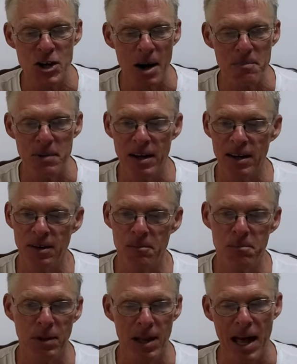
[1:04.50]
up in
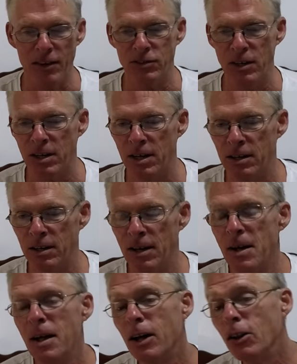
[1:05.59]
plastic, and
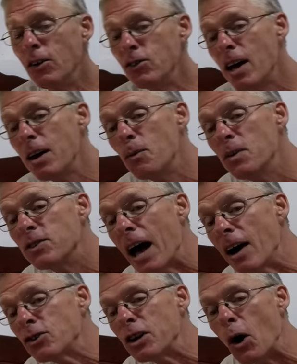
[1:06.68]
it looks like it was
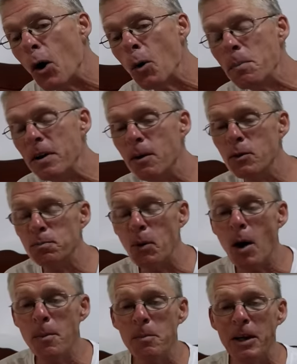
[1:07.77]
actually opened. It was
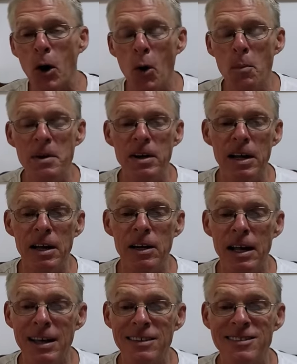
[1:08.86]
probably opened in
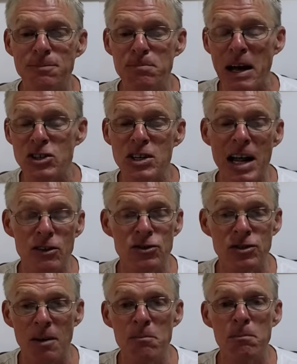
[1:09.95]
inspection at some